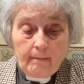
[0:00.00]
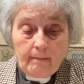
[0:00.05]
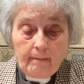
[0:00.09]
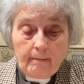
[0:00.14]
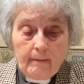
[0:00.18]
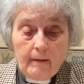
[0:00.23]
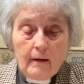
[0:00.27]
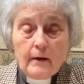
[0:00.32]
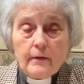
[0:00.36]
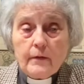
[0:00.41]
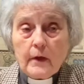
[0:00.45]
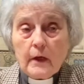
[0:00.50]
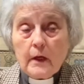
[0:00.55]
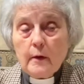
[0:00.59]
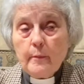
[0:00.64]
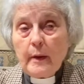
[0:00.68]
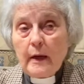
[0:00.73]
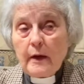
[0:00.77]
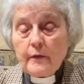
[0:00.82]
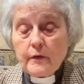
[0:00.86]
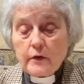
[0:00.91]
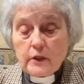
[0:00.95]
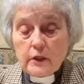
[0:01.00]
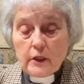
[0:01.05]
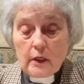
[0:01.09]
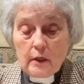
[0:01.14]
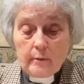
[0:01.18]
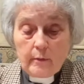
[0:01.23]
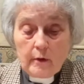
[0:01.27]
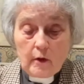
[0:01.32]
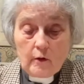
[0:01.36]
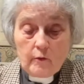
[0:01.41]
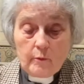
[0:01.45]
I think about the
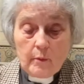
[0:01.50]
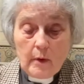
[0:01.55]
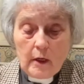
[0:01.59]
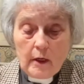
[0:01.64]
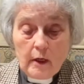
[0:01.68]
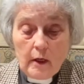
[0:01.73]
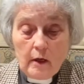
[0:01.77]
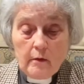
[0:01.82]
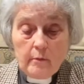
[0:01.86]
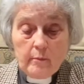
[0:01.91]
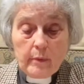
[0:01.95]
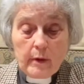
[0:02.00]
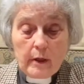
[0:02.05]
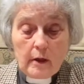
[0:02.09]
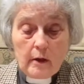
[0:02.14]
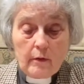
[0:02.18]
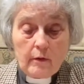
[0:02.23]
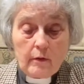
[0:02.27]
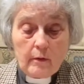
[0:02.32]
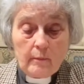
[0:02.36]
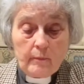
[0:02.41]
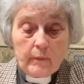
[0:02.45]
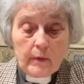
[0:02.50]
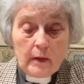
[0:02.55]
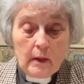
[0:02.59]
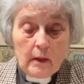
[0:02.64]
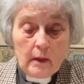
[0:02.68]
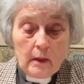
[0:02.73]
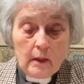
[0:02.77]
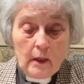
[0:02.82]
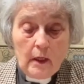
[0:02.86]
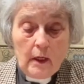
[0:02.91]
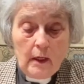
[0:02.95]
timing of my own birth.
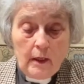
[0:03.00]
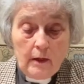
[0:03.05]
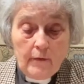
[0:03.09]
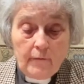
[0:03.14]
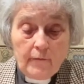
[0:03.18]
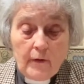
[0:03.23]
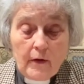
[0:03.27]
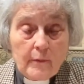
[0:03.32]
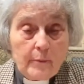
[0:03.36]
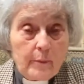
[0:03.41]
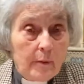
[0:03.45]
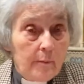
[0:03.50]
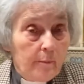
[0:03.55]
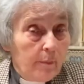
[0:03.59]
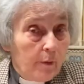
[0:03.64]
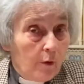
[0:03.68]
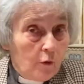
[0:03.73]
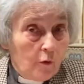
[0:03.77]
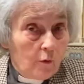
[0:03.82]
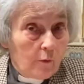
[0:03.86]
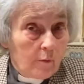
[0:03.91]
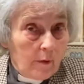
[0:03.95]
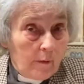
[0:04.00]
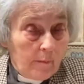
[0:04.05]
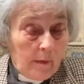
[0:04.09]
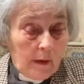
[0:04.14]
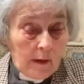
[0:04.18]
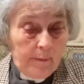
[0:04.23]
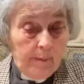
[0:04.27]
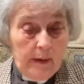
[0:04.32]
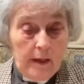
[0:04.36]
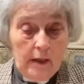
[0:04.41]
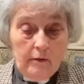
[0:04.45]
If I'd been born when my
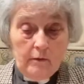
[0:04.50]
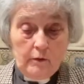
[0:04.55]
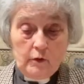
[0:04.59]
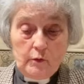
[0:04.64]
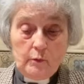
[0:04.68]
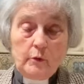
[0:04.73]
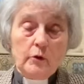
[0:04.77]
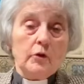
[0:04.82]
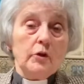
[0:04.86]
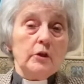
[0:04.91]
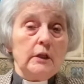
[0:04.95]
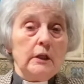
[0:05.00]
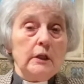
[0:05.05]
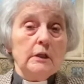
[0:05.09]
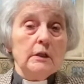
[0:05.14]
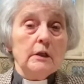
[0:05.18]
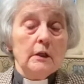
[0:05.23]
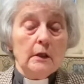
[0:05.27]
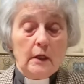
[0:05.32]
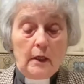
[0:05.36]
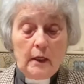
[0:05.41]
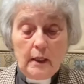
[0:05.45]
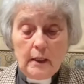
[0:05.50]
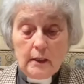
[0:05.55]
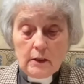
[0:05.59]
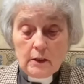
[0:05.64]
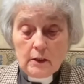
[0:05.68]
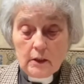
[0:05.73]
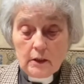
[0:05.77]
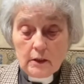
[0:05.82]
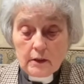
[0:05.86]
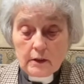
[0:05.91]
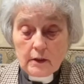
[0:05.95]
parents wanted, 8
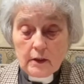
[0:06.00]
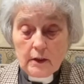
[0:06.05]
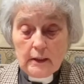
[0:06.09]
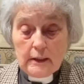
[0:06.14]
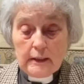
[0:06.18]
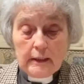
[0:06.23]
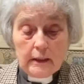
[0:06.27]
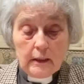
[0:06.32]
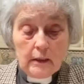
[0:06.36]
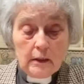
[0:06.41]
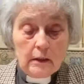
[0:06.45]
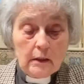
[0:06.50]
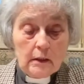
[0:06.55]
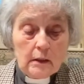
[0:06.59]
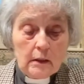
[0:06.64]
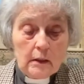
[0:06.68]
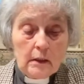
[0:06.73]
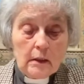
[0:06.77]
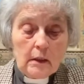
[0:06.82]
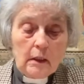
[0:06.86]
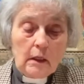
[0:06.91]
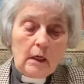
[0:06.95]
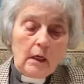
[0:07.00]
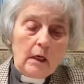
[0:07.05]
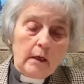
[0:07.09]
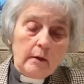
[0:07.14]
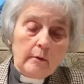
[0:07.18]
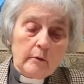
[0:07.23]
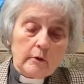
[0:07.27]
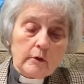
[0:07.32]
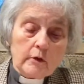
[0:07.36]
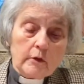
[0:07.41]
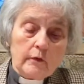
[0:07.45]
years earlier, I
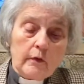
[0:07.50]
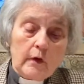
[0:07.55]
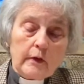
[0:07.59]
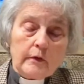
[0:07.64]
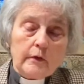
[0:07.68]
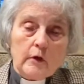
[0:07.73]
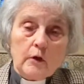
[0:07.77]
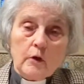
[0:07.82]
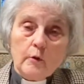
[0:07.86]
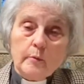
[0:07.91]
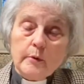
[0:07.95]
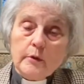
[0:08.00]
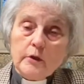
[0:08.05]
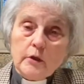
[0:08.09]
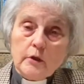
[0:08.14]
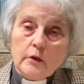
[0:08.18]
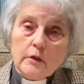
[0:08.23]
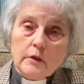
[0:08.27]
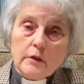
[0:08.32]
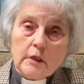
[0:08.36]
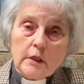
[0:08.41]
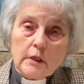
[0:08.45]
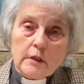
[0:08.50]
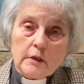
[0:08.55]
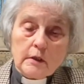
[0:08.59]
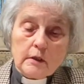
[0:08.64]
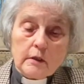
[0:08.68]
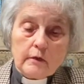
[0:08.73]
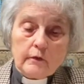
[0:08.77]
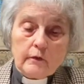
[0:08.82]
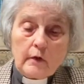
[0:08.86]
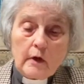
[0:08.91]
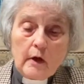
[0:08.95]
wouldn't have had the opportunities that
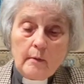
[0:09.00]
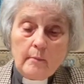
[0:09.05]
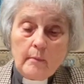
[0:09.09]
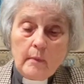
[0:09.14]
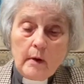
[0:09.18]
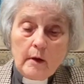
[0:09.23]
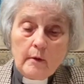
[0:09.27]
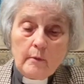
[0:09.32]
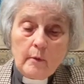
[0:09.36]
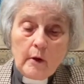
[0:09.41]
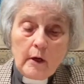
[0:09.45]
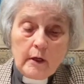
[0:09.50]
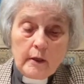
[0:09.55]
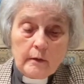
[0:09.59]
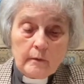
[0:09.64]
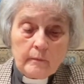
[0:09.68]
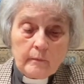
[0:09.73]
have come my way.